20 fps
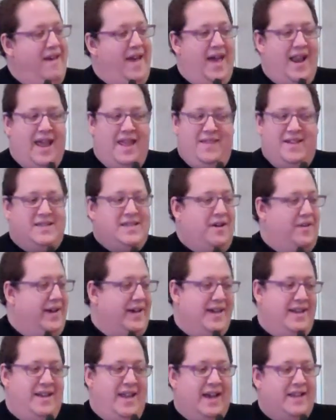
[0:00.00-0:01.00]
And that's how I
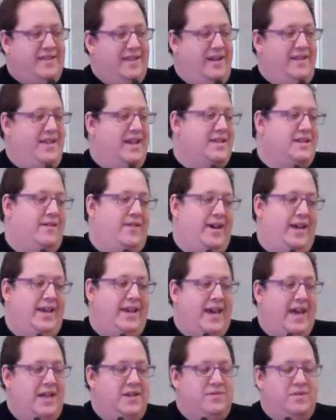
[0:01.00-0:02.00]
connected, and that's how I
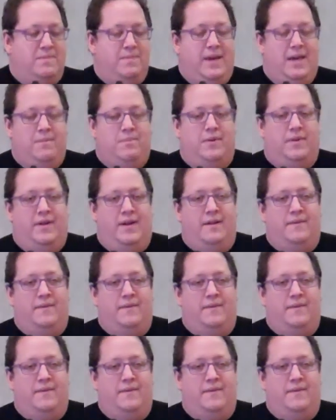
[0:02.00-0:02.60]
engaged with people.